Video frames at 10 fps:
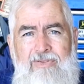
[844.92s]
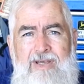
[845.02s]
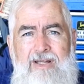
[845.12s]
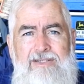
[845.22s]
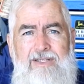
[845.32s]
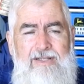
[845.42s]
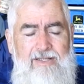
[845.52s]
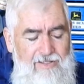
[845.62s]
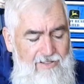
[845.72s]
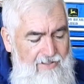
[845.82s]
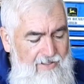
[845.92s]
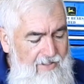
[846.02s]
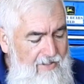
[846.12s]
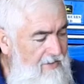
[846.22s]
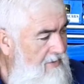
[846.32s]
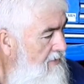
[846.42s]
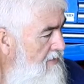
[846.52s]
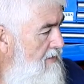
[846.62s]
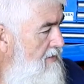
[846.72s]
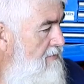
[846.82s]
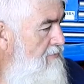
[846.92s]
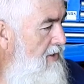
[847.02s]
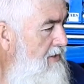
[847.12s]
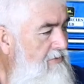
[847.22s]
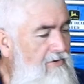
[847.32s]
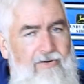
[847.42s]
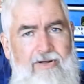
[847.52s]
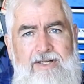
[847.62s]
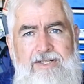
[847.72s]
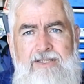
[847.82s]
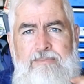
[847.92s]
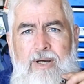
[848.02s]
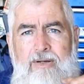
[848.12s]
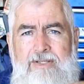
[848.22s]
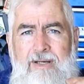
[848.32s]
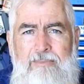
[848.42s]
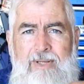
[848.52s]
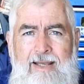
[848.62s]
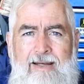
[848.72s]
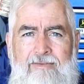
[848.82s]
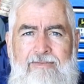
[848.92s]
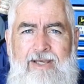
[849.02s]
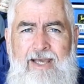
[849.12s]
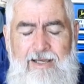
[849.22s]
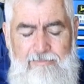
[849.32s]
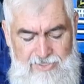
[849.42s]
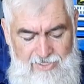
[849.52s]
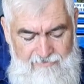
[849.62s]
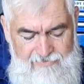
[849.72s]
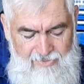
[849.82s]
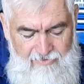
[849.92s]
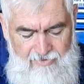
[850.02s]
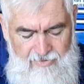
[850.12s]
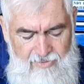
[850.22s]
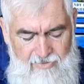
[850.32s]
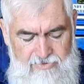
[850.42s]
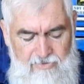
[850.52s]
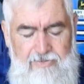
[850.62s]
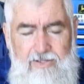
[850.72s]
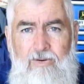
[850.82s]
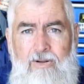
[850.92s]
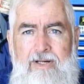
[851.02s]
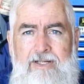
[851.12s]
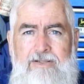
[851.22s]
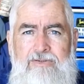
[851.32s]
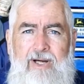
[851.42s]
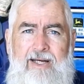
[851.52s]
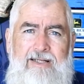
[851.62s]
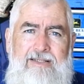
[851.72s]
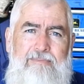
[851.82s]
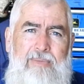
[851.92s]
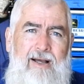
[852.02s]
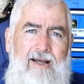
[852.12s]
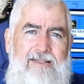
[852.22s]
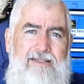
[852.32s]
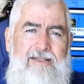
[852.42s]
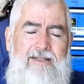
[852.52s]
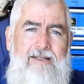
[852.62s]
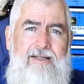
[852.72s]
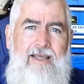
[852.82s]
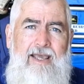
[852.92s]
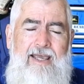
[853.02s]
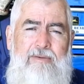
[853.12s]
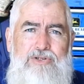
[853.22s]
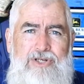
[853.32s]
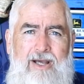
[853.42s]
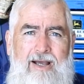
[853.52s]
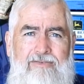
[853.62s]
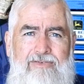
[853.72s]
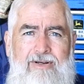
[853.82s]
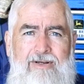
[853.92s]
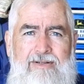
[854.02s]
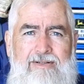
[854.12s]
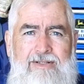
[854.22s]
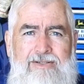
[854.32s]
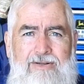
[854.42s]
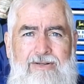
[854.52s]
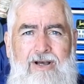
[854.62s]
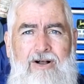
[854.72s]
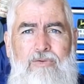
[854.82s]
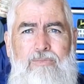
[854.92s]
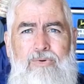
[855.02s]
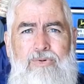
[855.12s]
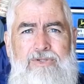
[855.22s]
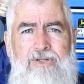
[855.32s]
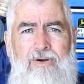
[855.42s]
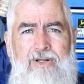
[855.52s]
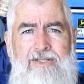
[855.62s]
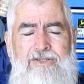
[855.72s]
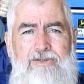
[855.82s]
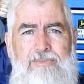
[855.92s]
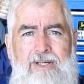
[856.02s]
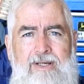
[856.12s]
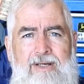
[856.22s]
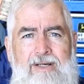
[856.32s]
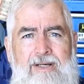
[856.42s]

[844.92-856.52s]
with the engine, and believe it or not, it just pokes up the end of the camshaft. So it looks like the quality Tractor Parts camshaft has got the hole board slightly too big,